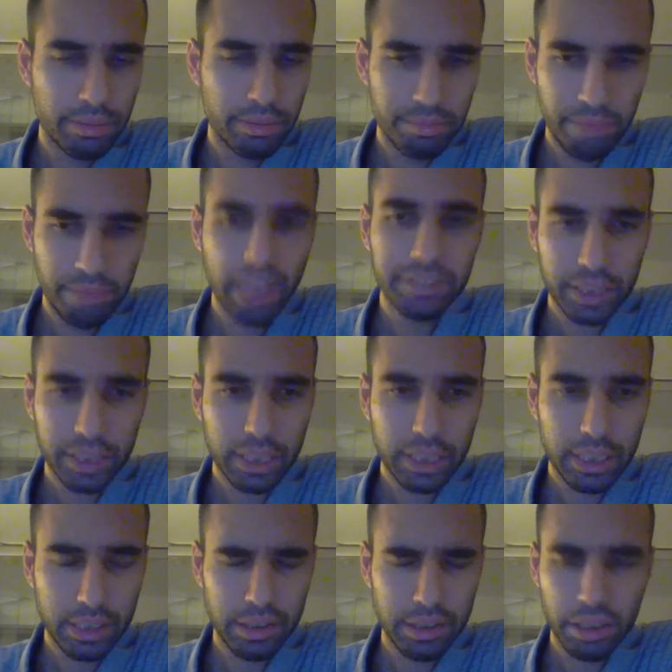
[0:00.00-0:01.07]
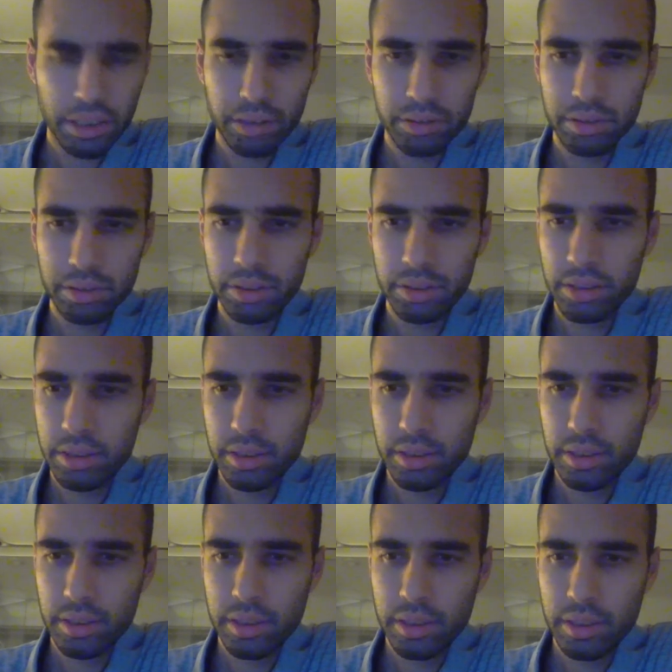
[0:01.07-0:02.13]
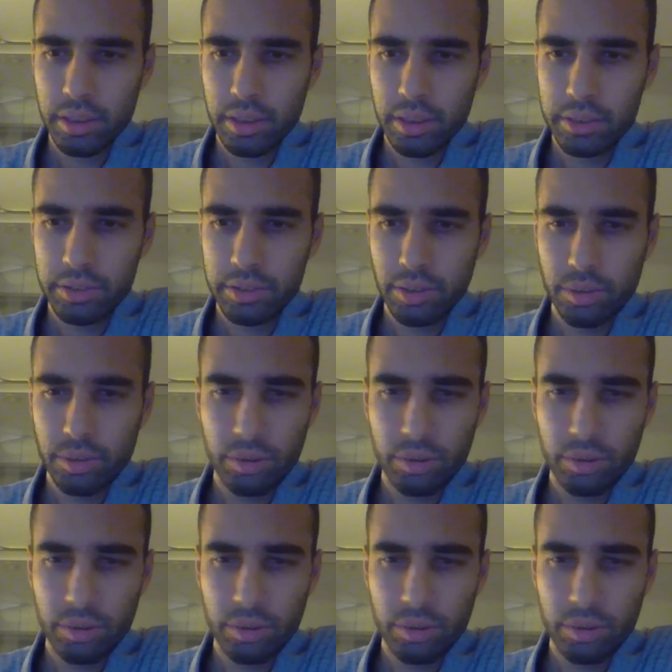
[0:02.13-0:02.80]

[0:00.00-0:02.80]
basically, you know. So